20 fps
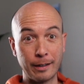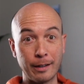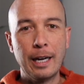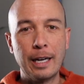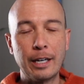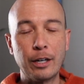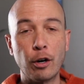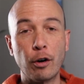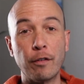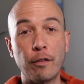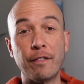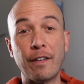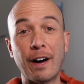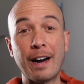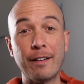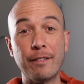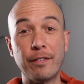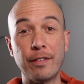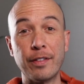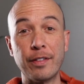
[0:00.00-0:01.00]
Here are
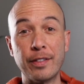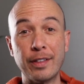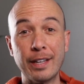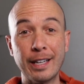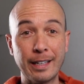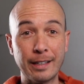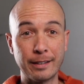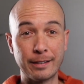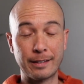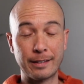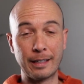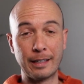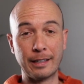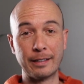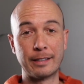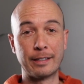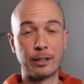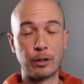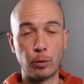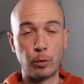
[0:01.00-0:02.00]
five things to
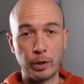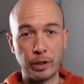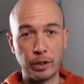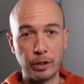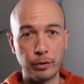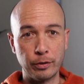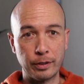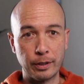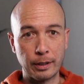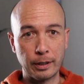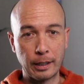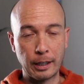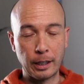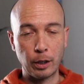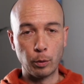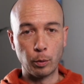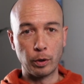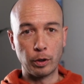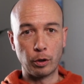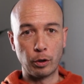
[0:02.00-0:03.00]
consider when using the
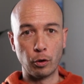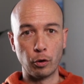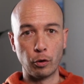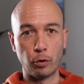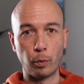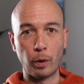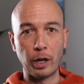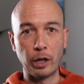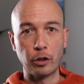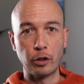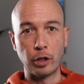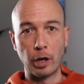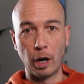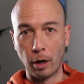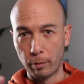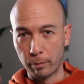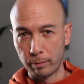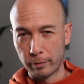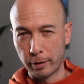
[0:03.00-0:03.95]
Keyword Golden Ratio.